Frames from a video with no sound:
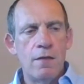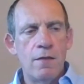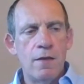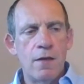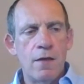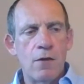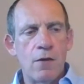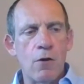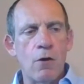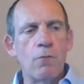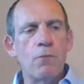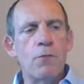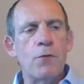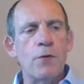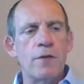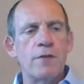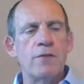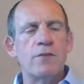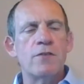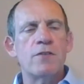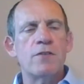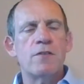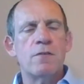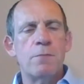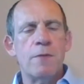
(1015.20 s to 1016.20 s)

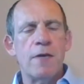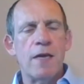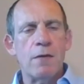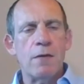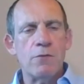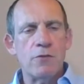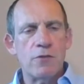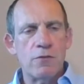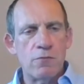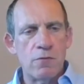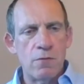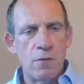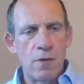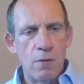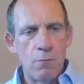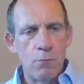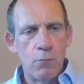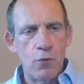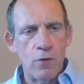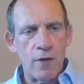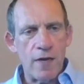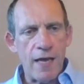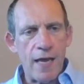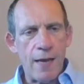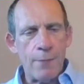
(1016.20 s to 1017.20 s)
confidence to be able to
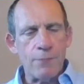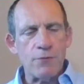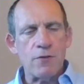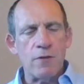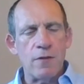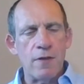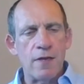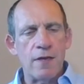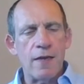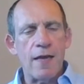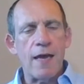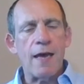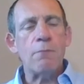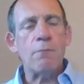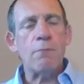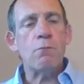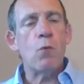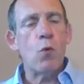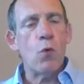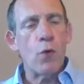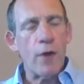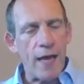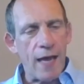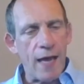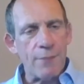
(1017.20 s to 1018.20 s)
put capital in and
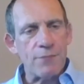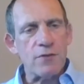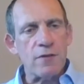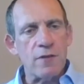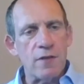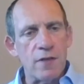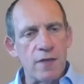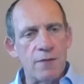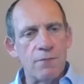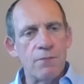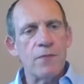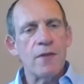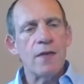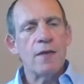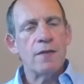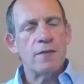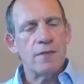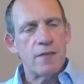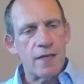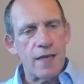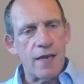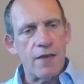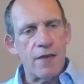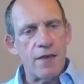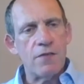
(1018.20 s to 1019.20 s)
more capital in
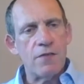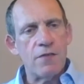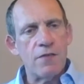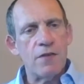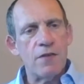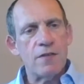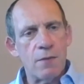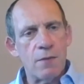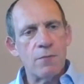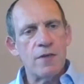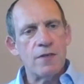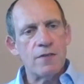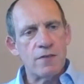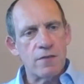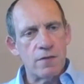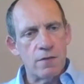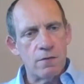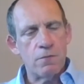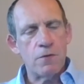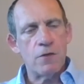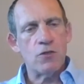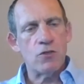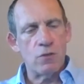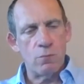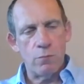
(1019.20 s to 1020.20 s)
to get these companies to the
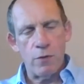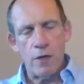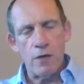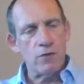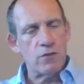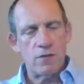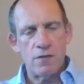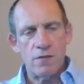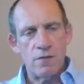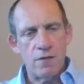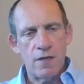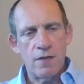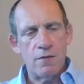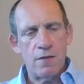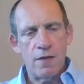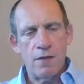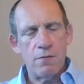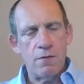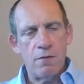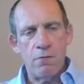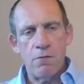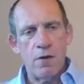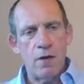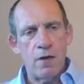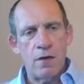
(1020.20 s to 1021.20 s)
finishing post. And
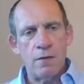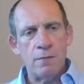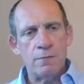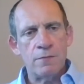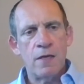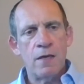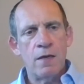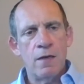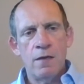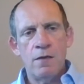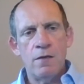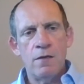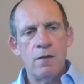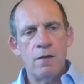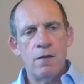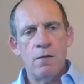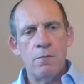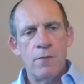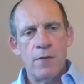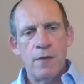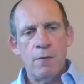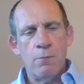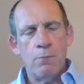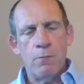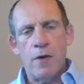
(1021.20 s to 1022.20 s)
there are, you know,
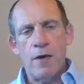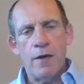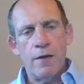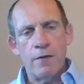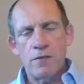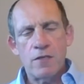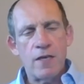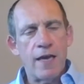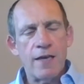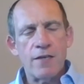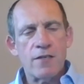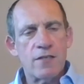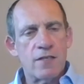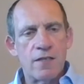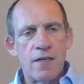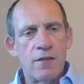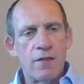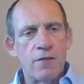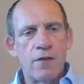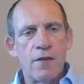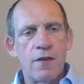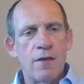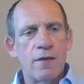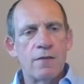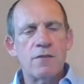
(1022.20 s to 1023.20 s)
biotechs and
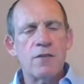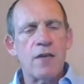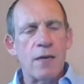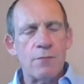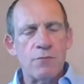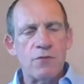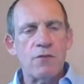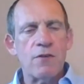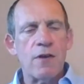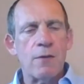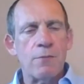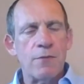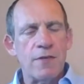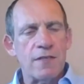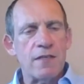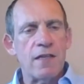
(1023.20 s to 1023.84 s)
other types of companies